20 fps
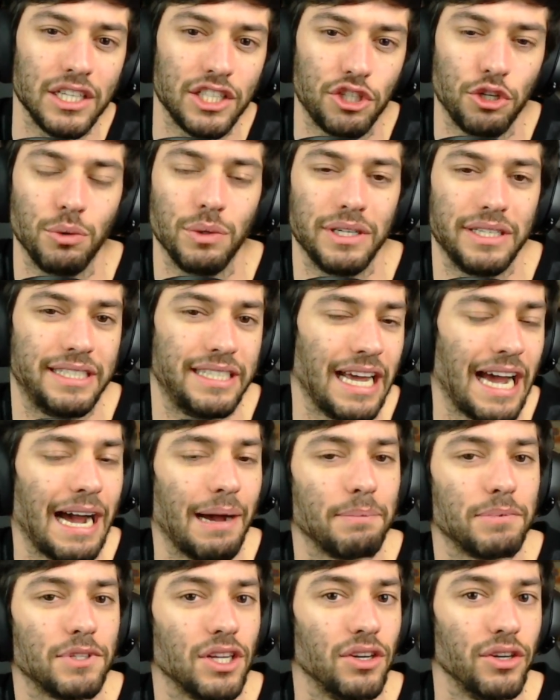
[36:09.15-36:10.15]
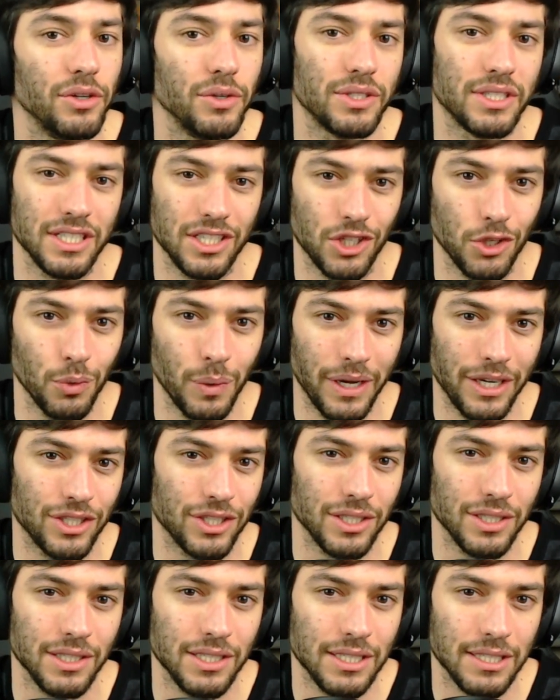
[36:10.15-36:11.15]
to adapt to new
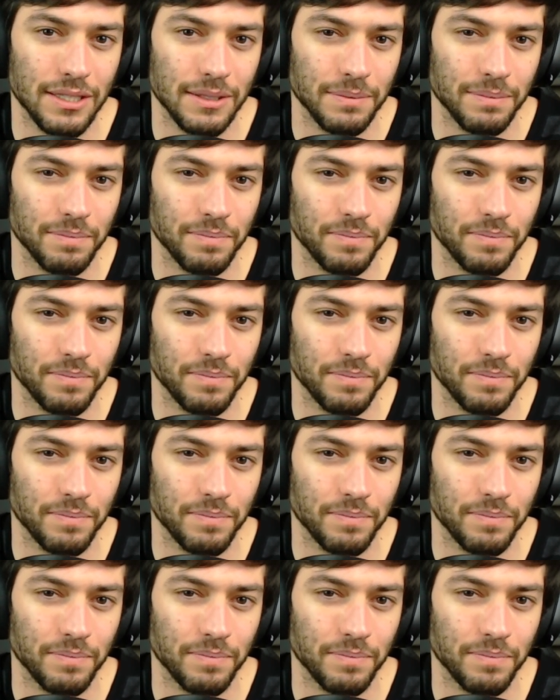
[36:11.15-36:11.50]
situations.